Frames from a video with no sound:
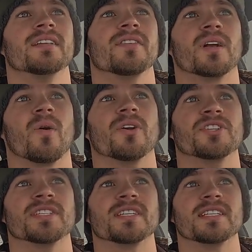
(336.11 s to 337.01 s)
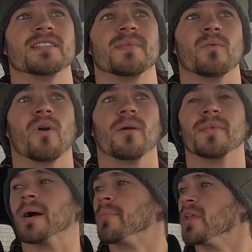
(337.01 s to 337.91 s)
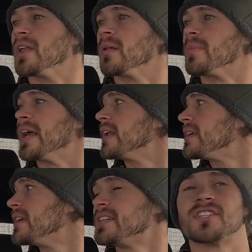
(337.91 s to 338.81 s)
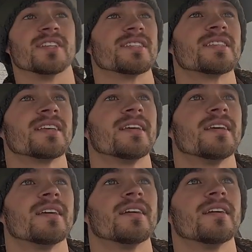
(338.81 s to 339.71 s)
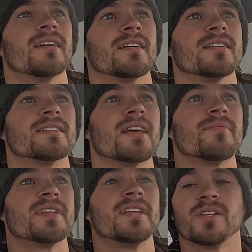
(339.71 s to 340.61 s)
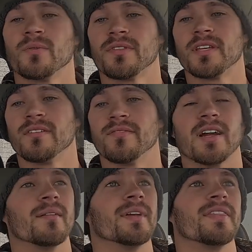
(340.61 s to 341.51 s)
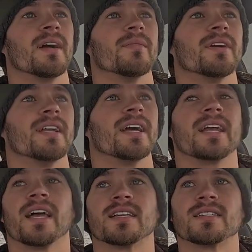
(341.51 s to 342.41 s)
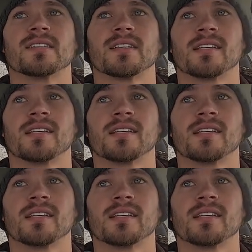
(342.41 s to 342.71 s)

The cord just needs to be warmed up a little bit. It's just something to do with the environment that we're in, I guess.